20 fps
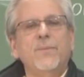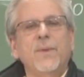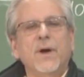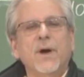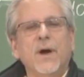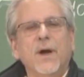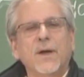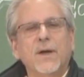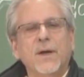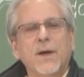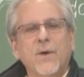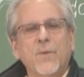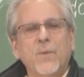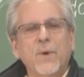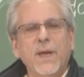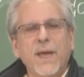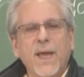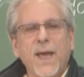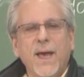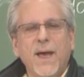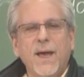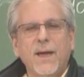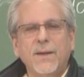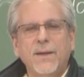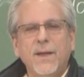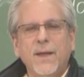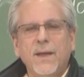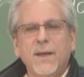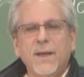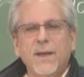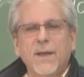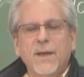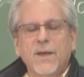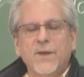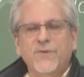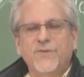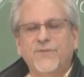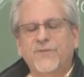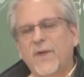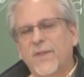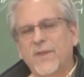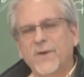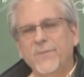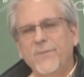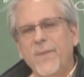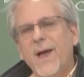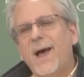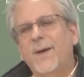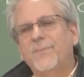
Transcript: in America, we had Southern